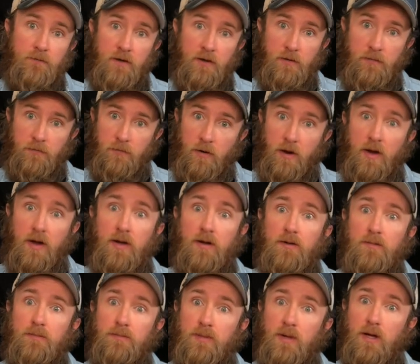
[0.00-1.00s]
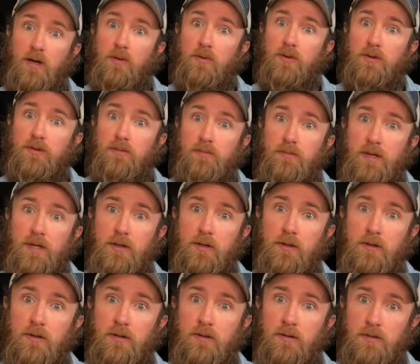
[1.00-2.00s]
5th fret, pluck with
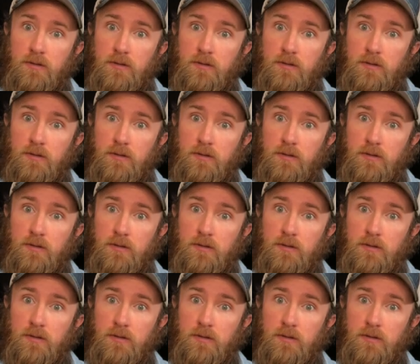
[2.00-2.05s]
middle,